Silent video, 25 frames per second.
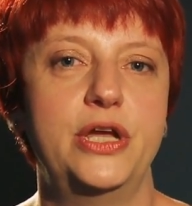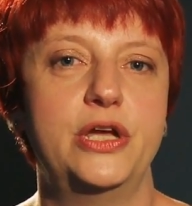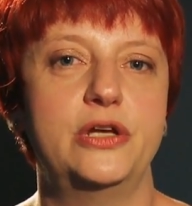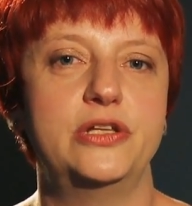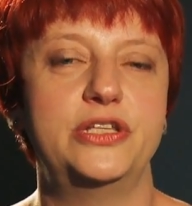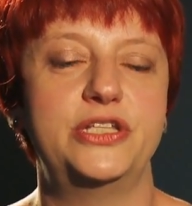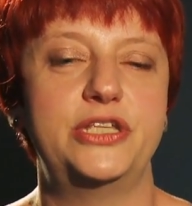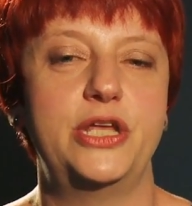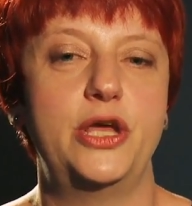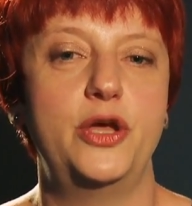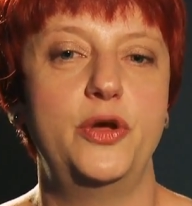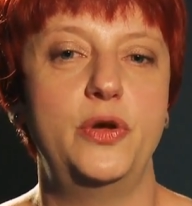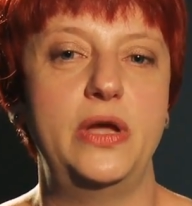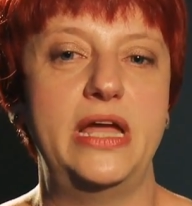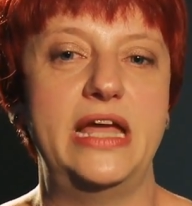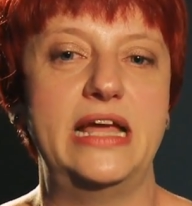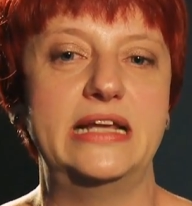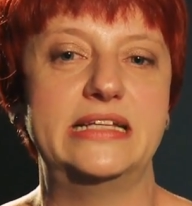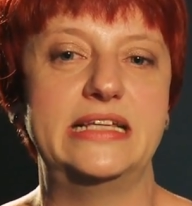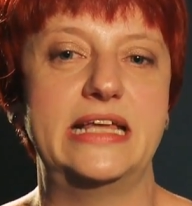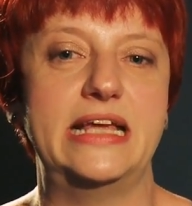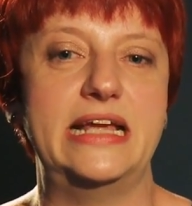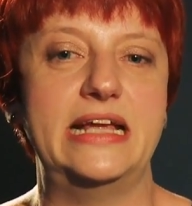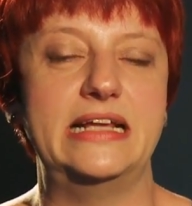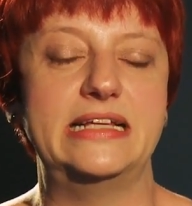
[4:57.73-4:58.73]
So
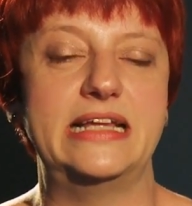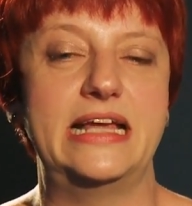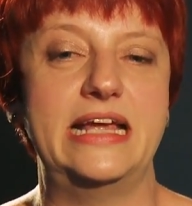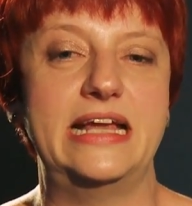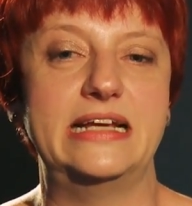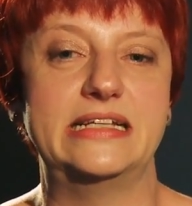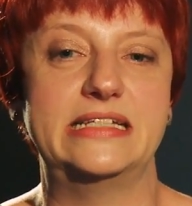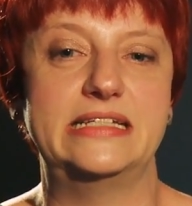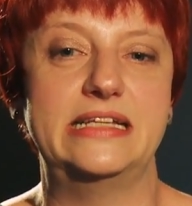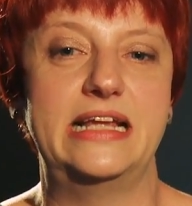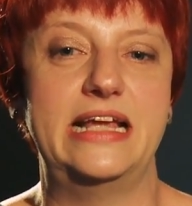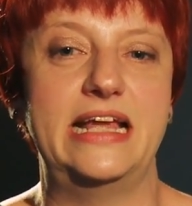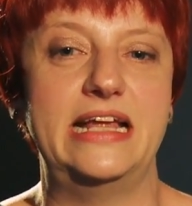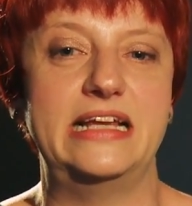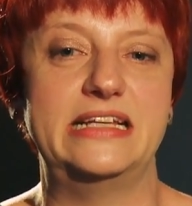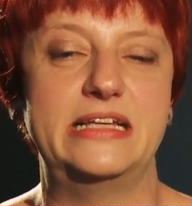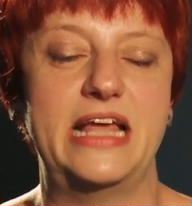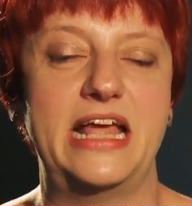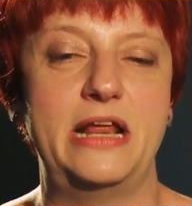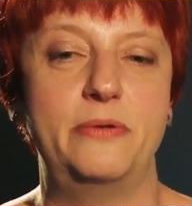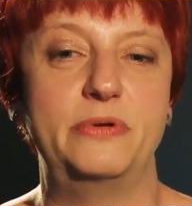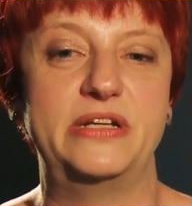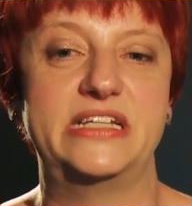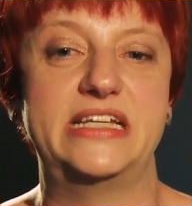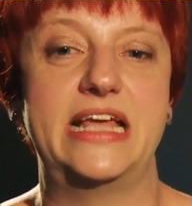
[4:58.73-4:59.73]
it
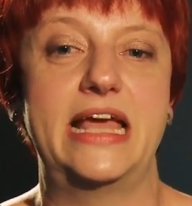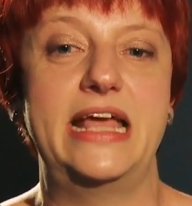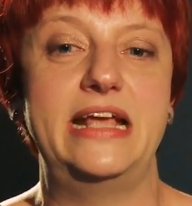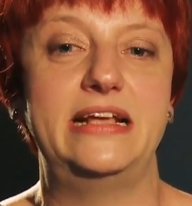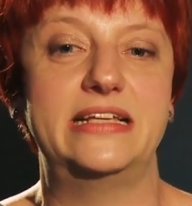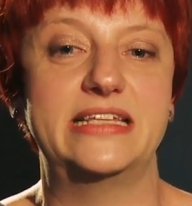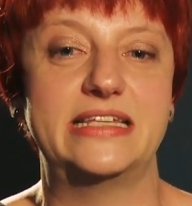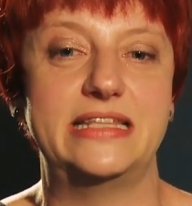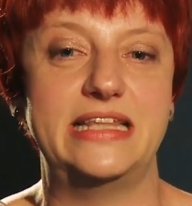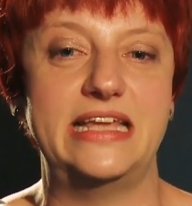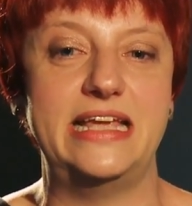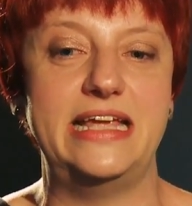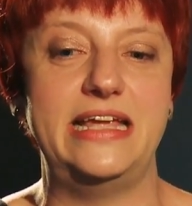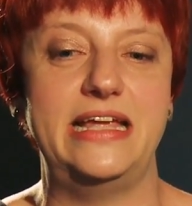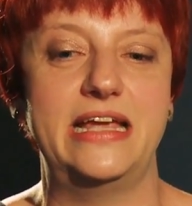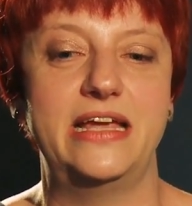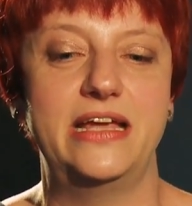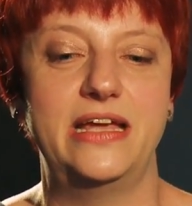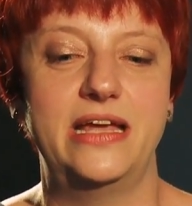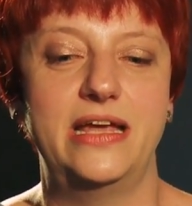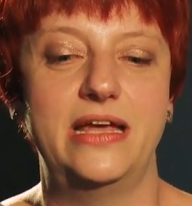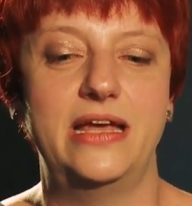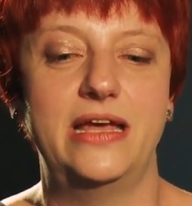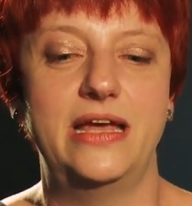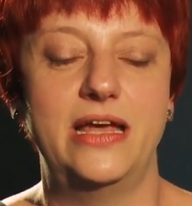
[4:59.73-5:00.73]
It takes the
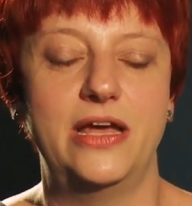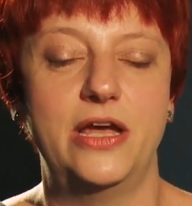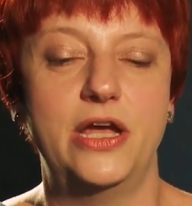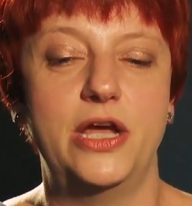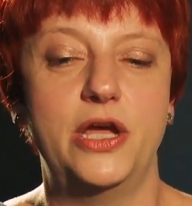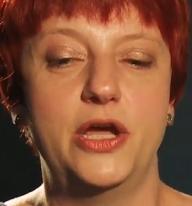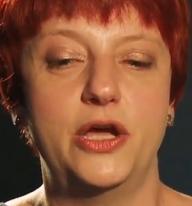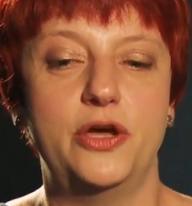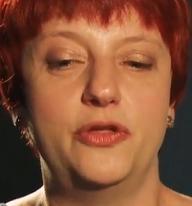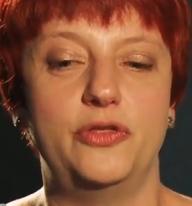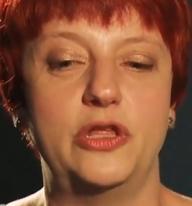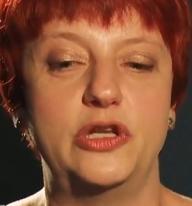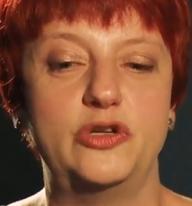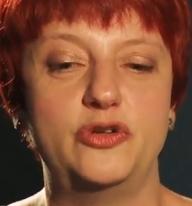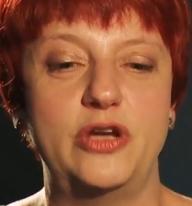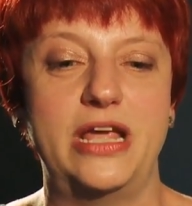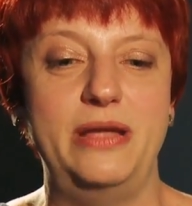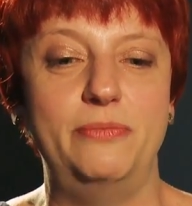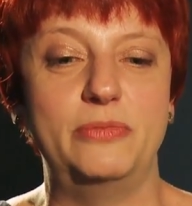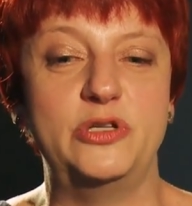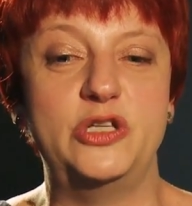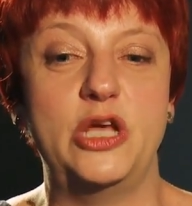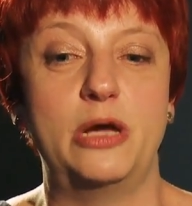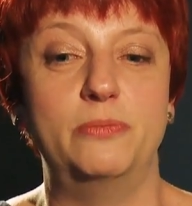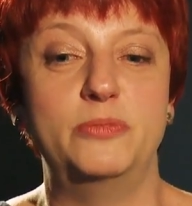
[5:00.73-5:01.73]

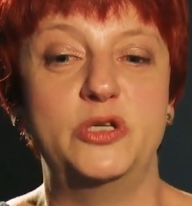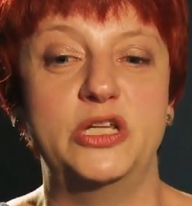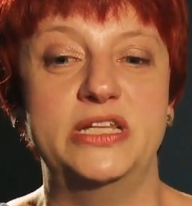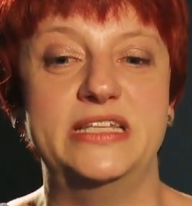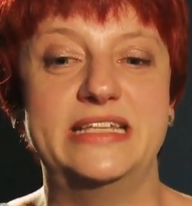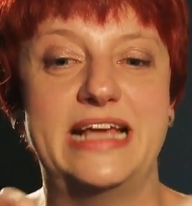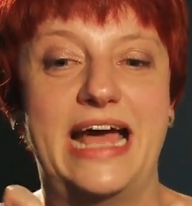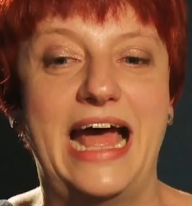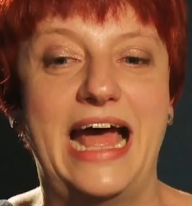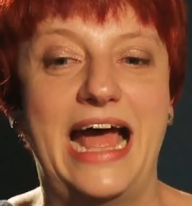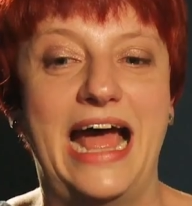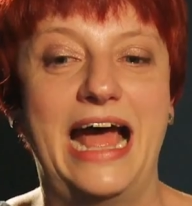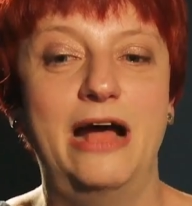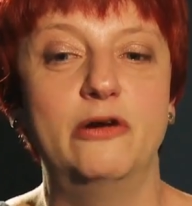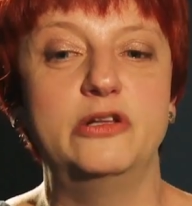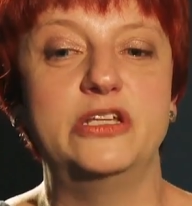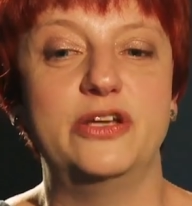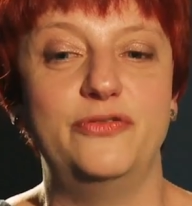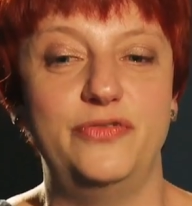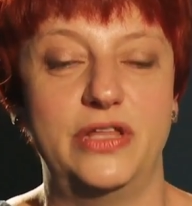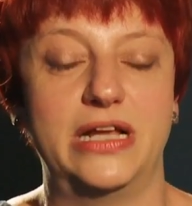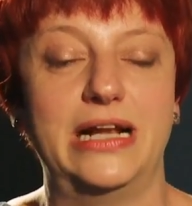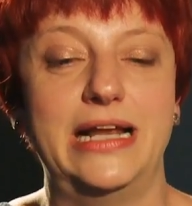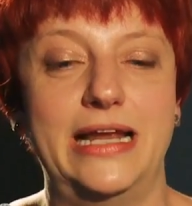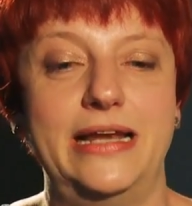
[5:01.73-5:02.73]
treatment options out
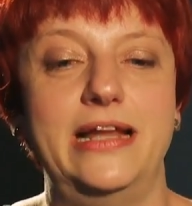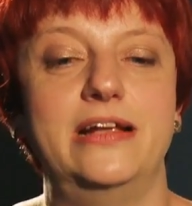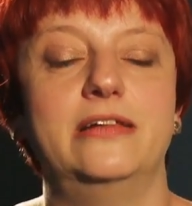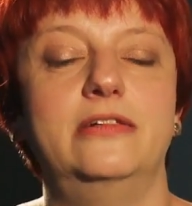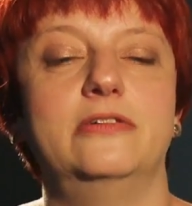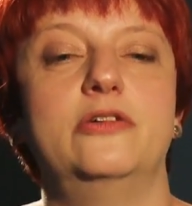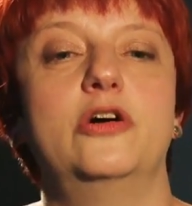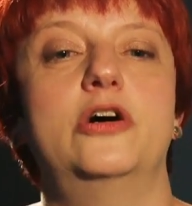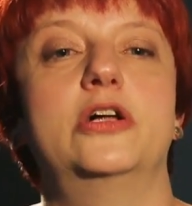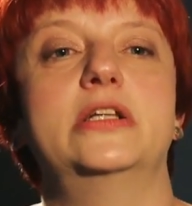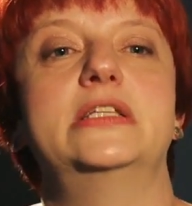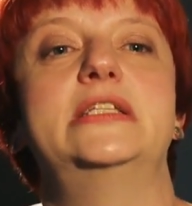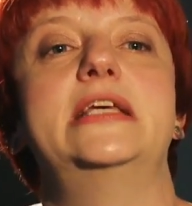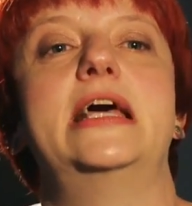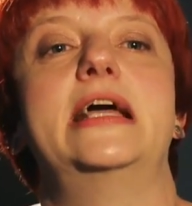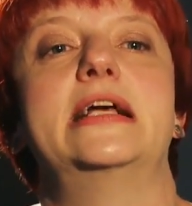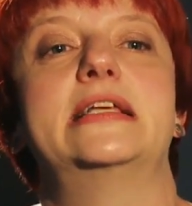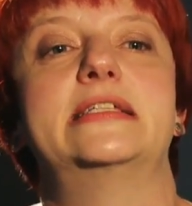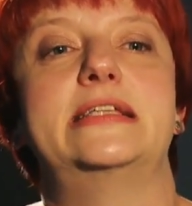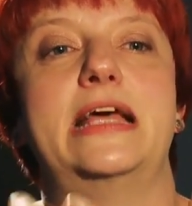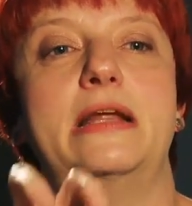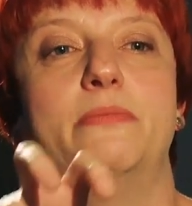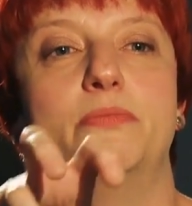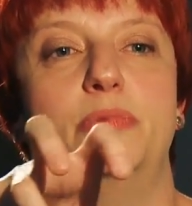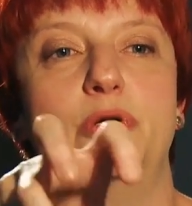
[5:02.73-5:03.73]
of the clinical
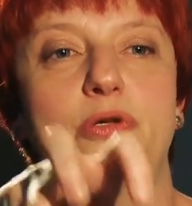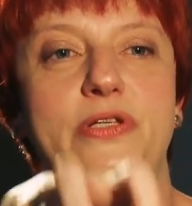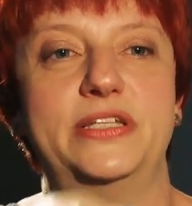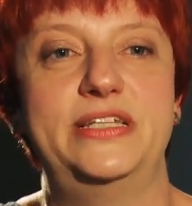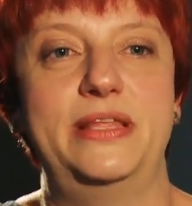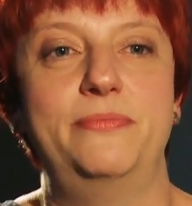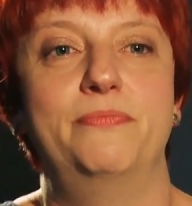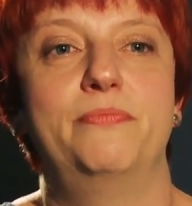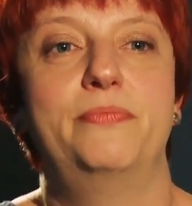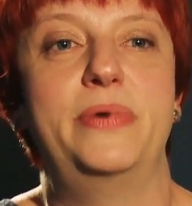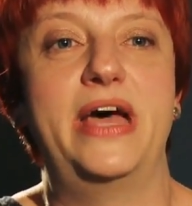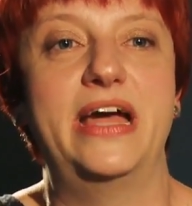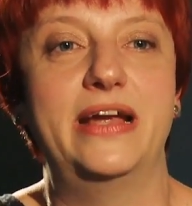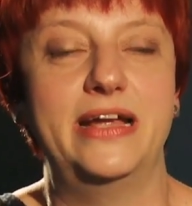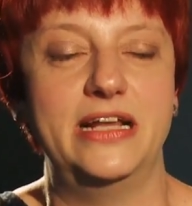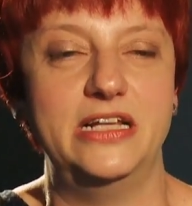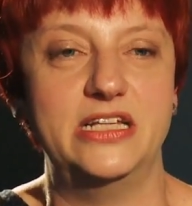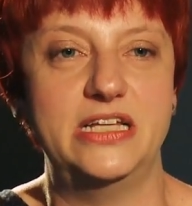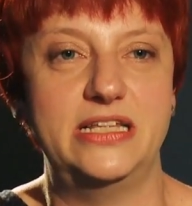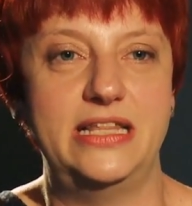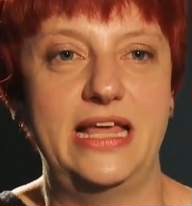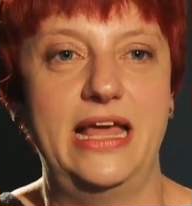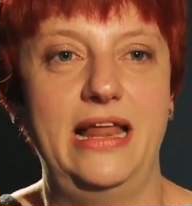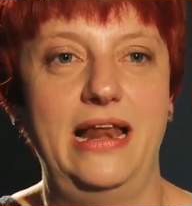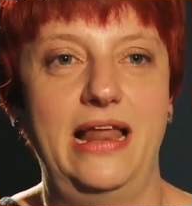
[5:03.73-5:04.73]
context and puts them back
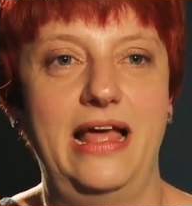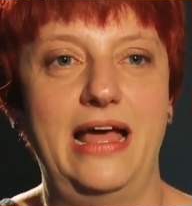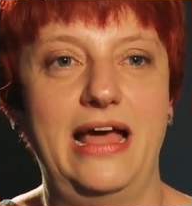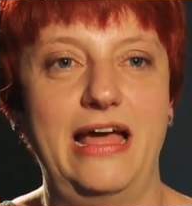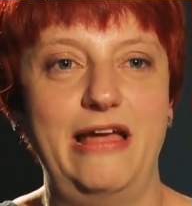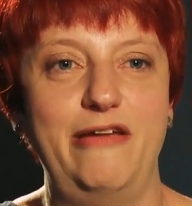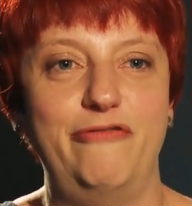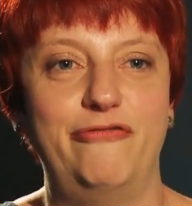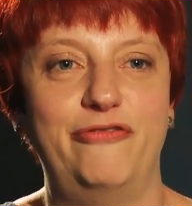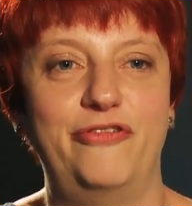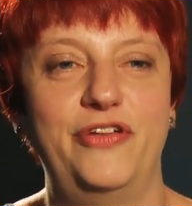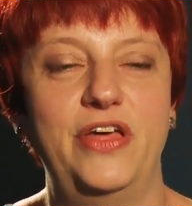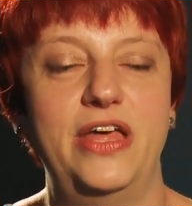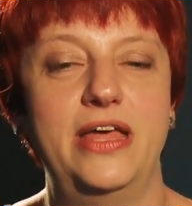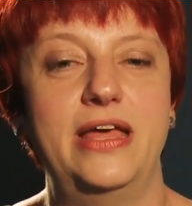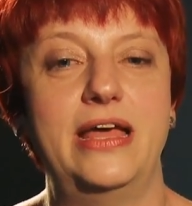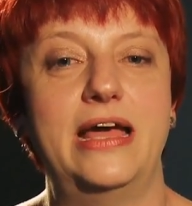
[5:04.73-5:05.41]
into their life.